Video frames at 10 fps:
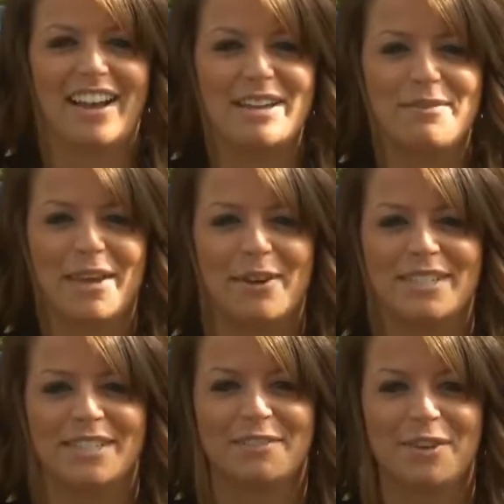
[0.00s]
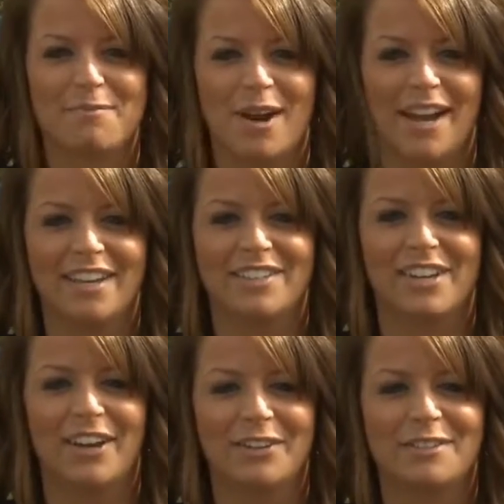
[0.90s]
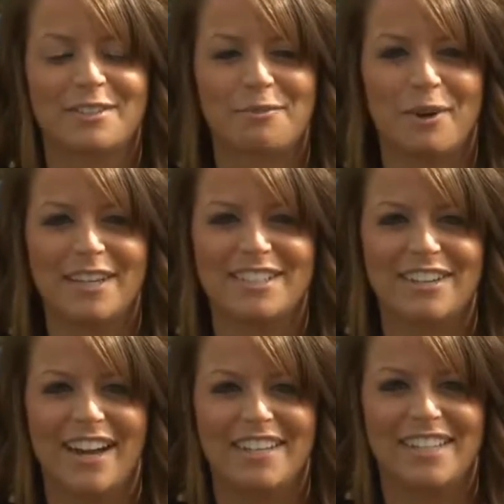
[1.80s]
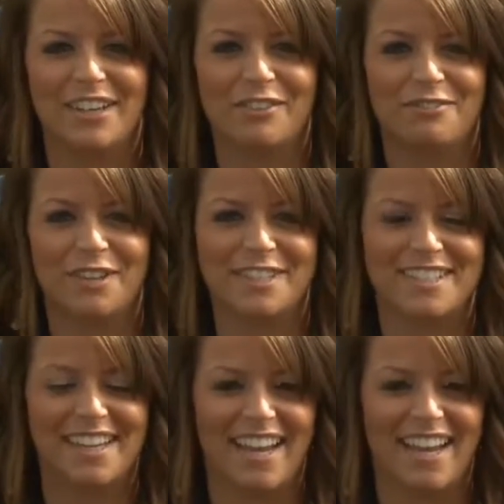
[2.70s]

Hi, my question's for Brian Jones. What is your ideal first